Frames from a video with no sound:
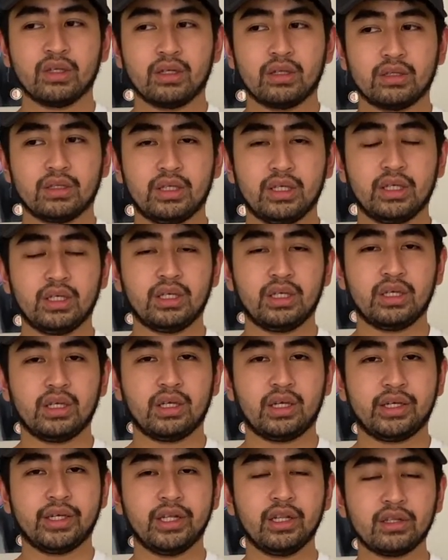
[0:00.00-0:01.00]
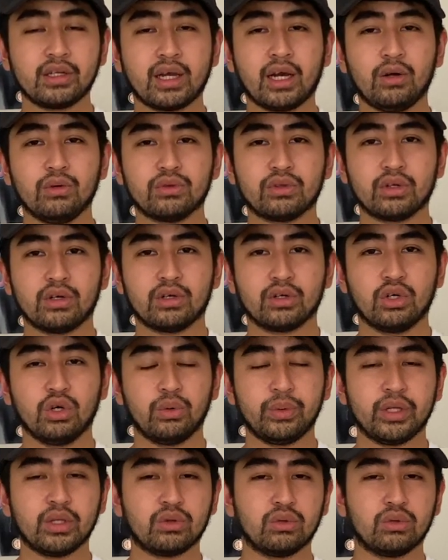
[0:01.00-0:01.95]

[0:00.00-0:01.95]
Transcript: the heel counter going